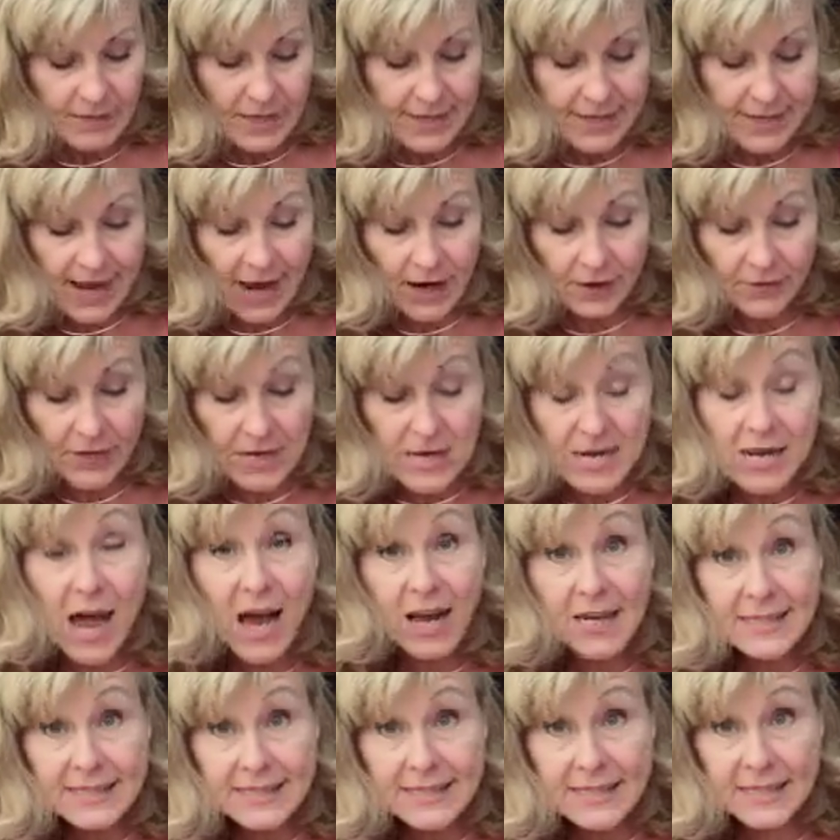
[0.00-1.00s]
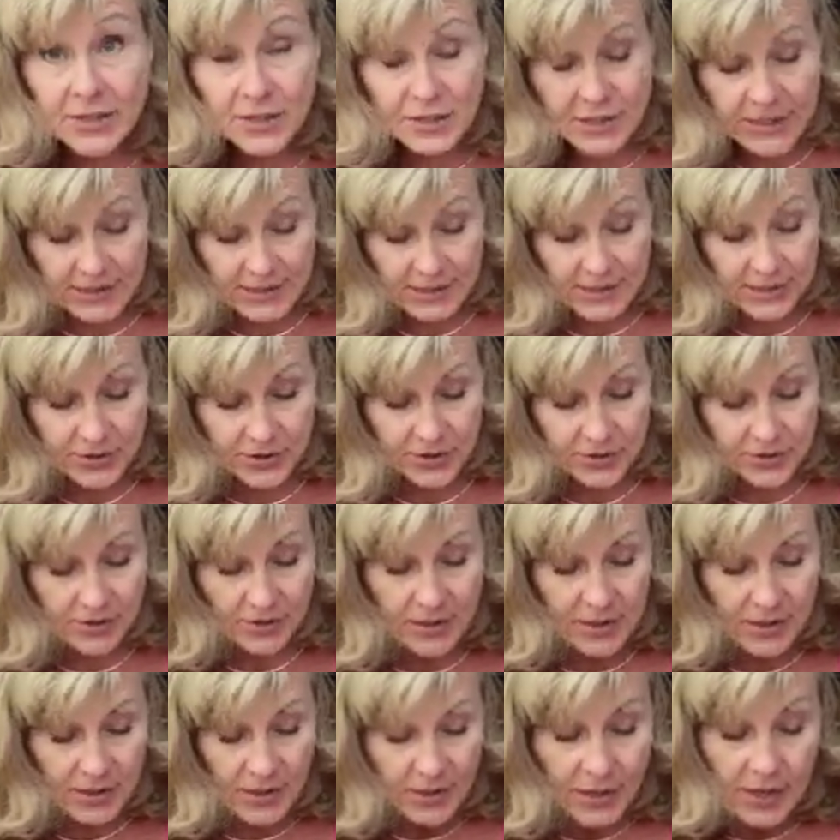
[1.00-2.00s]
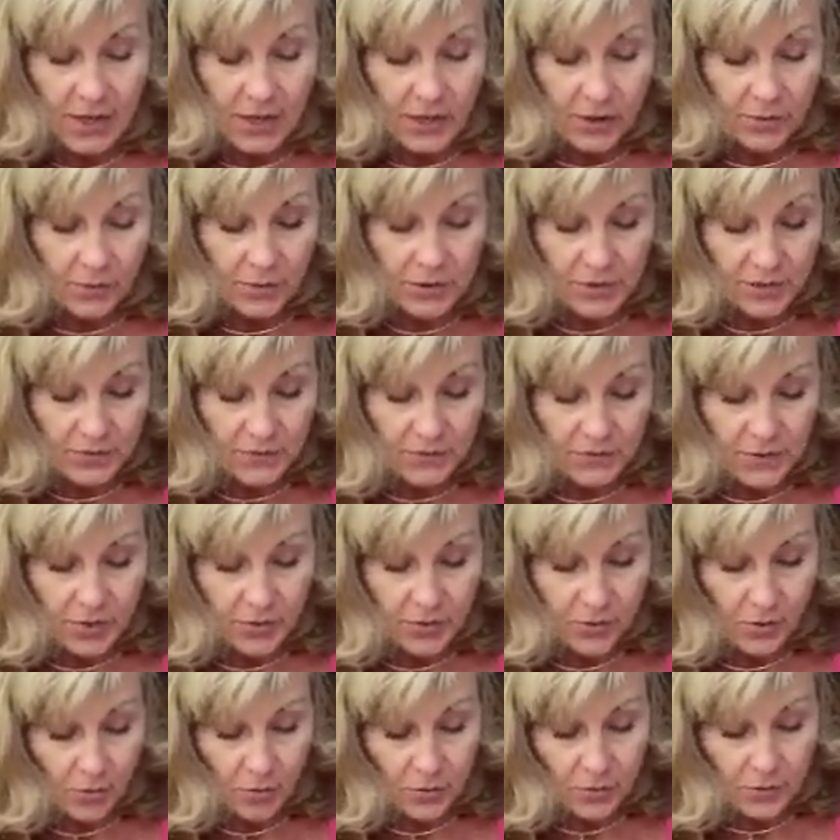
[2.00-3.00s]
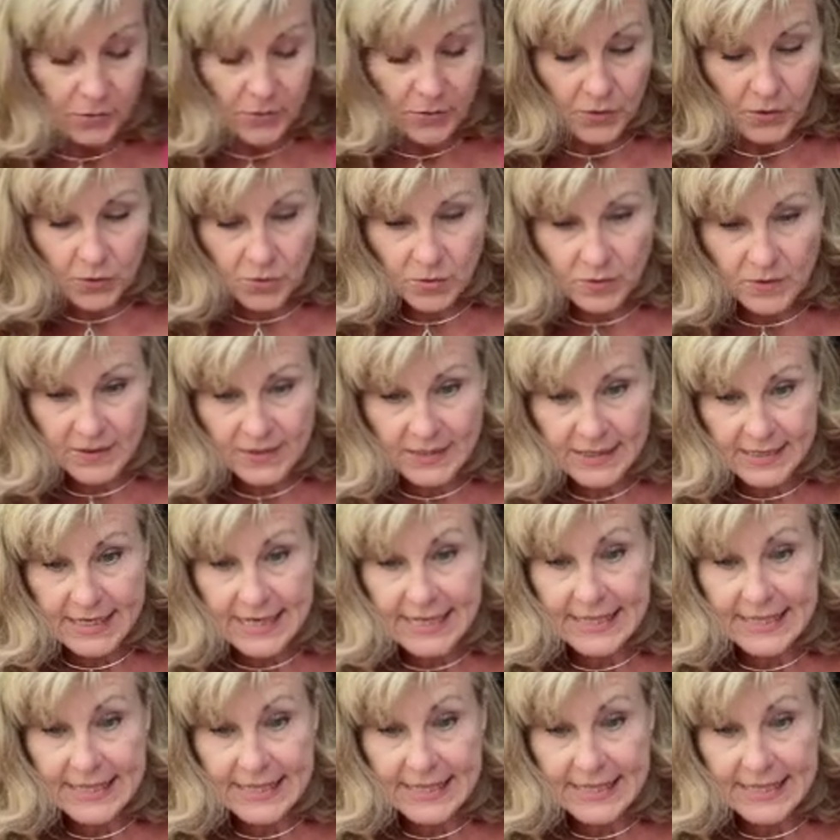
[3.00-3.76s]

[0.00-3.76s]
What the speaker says: Now the last thing you need to do Once you've done all of those,